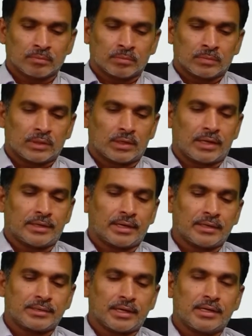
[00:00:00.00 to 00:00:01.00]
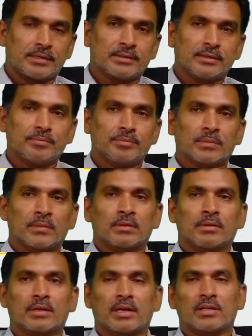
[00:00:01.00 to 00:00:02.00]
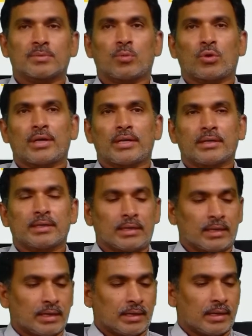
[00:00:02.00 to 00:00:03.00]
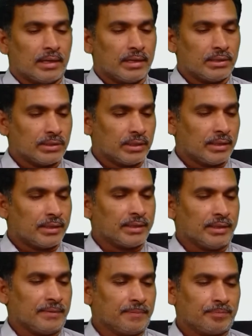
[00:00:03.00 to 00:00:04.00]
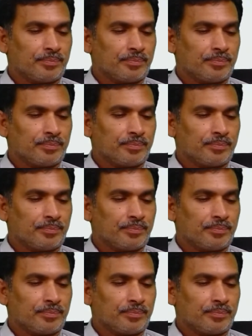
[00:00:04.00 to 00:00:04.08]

the right hand side is the corresponding decision tree.